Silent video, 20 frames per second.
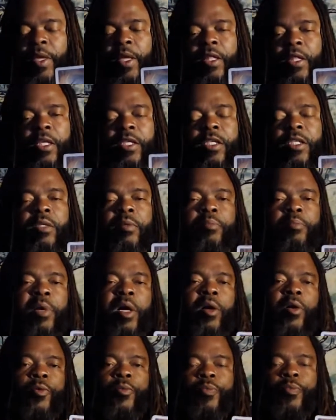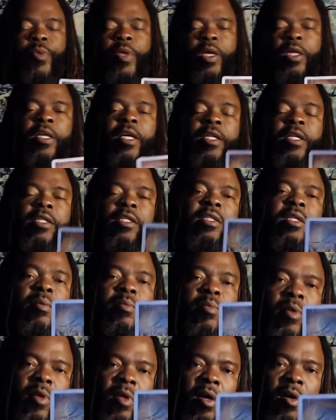This is about letting
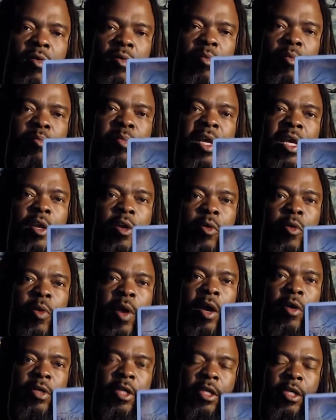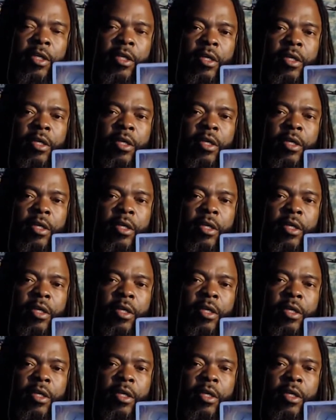something go, being grounded,